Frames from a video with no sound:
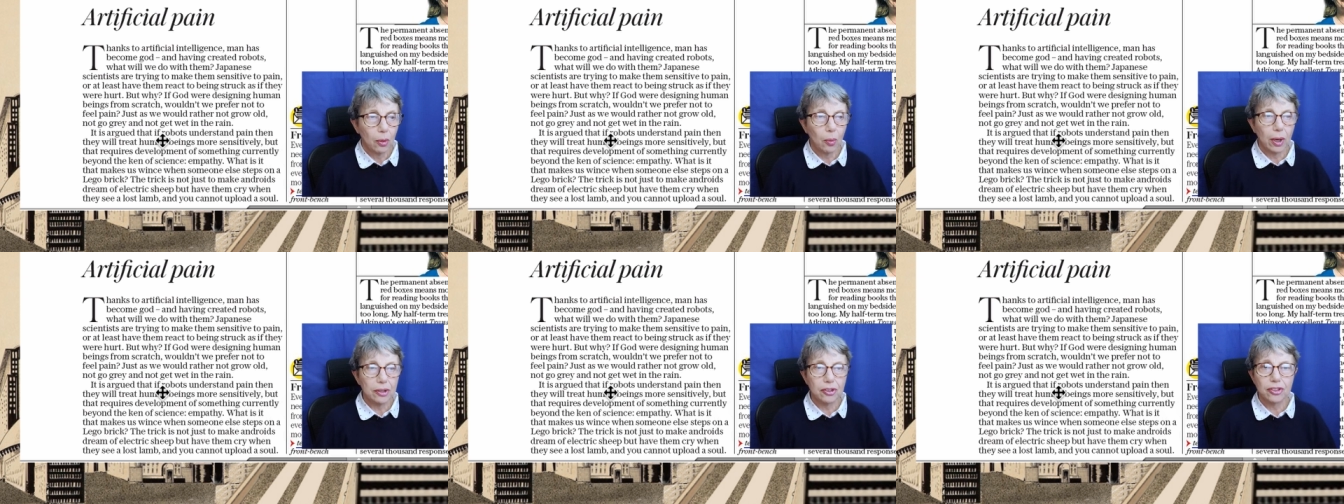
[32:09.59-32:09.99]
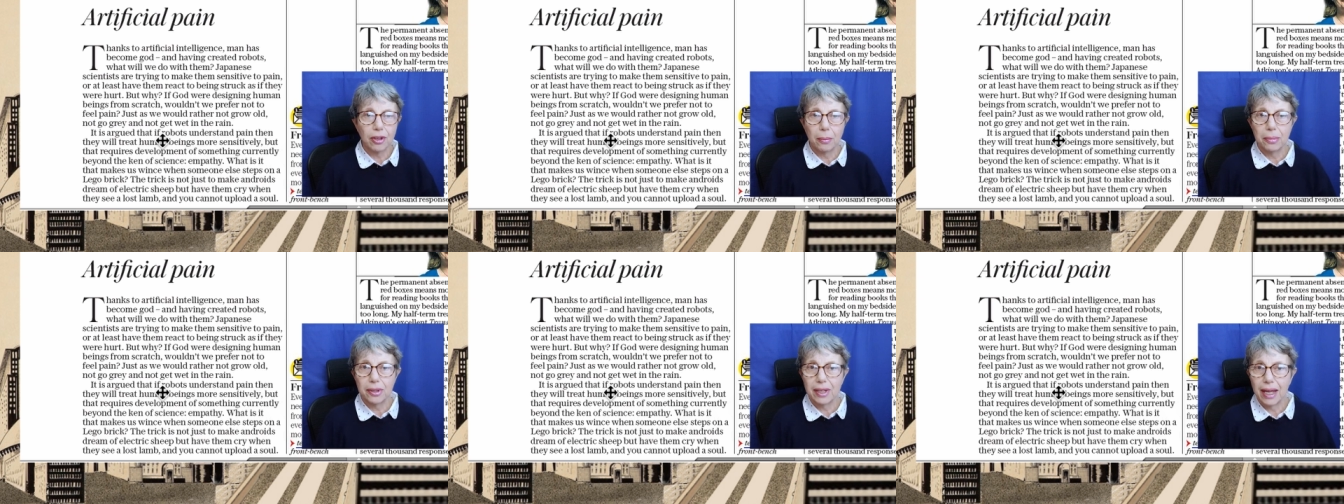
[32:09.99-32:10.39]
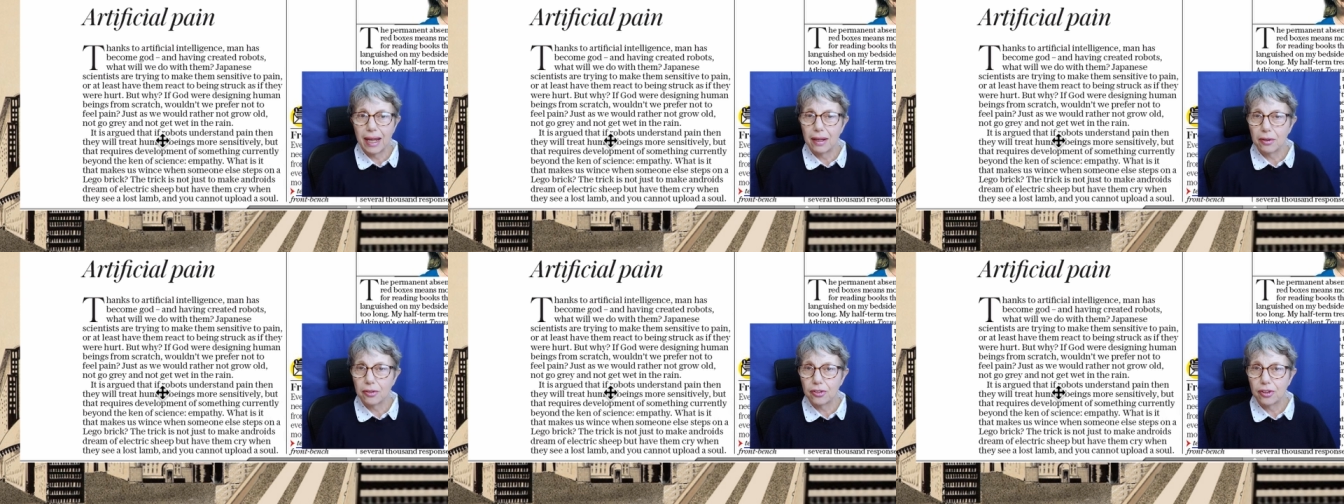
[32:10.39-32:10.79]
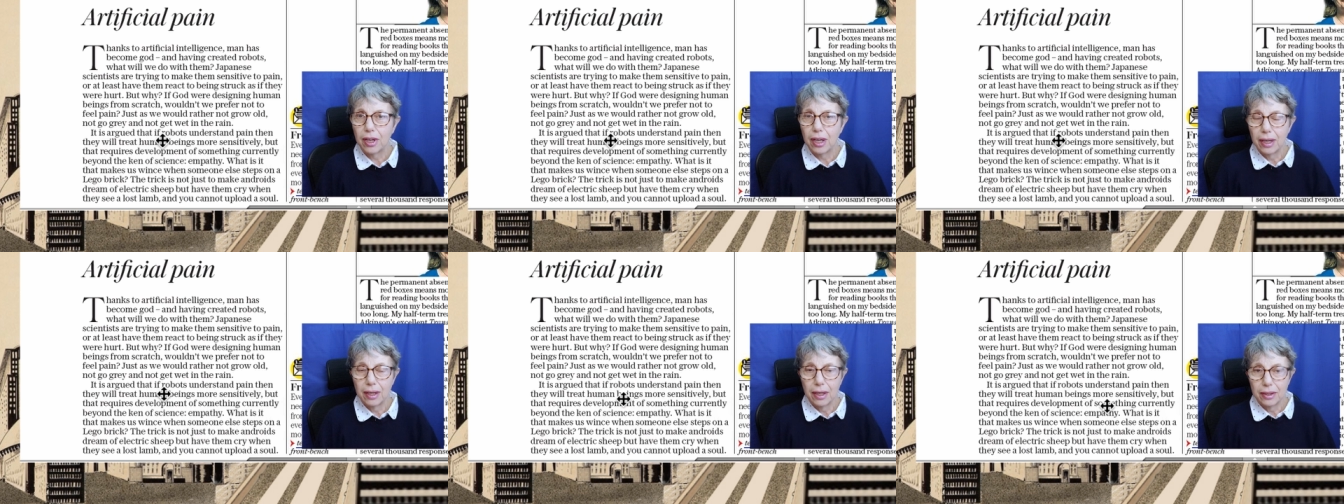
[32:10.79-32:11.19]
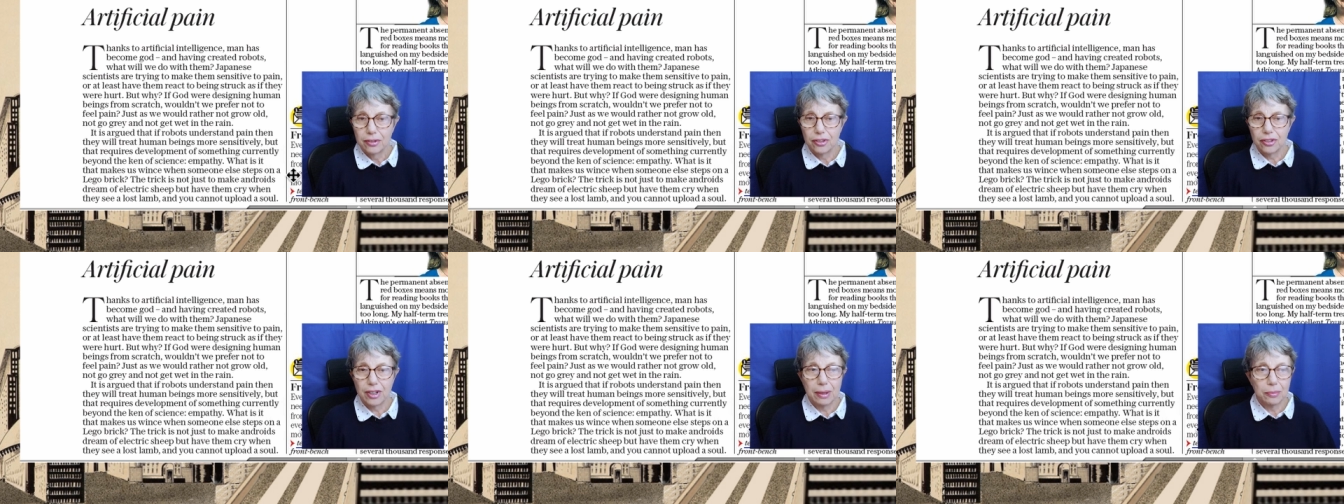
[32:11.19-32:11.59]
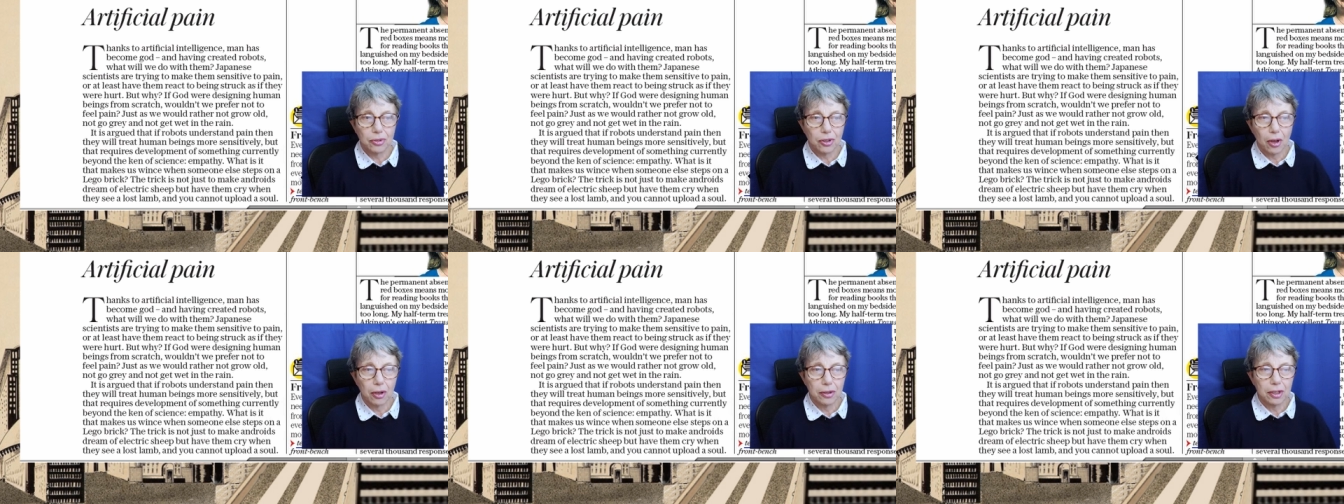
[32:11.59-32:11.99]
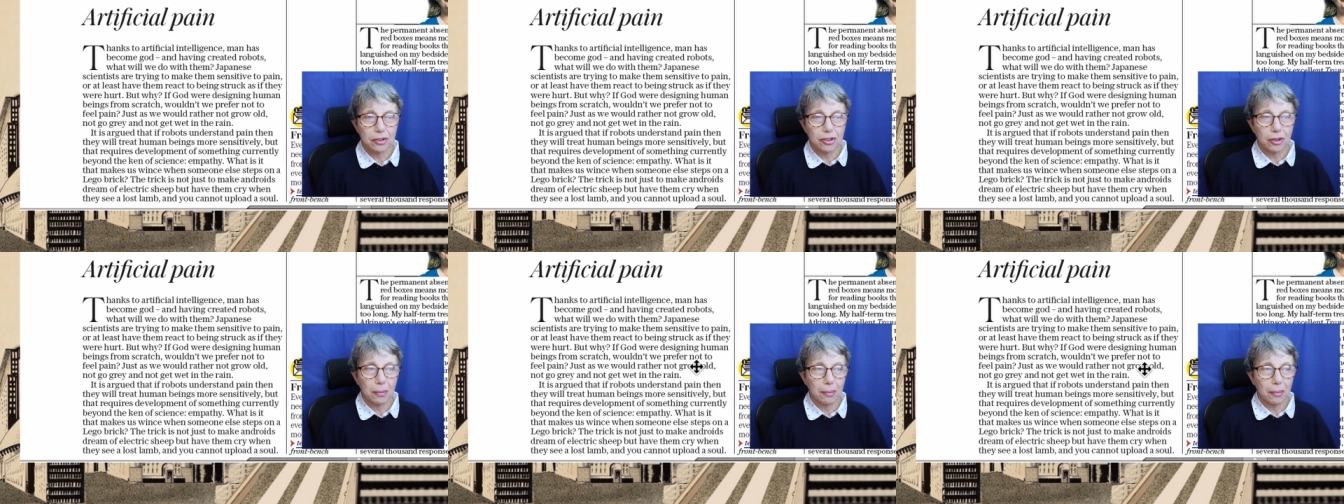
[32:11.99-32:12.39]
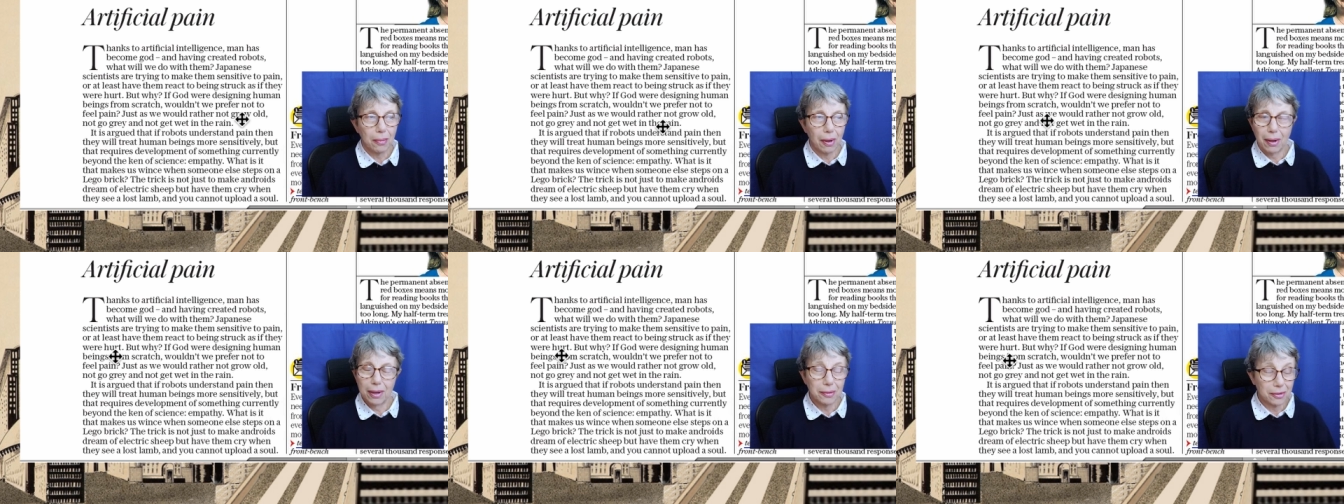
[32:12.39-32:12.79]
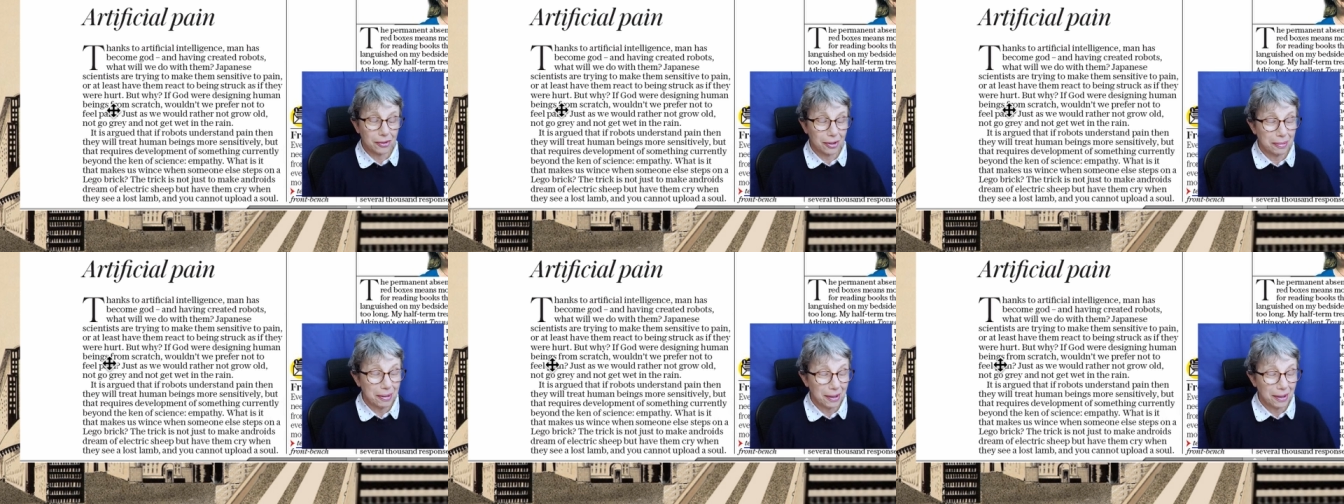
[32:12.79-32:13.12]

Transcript: when somebody else slips on a, uh,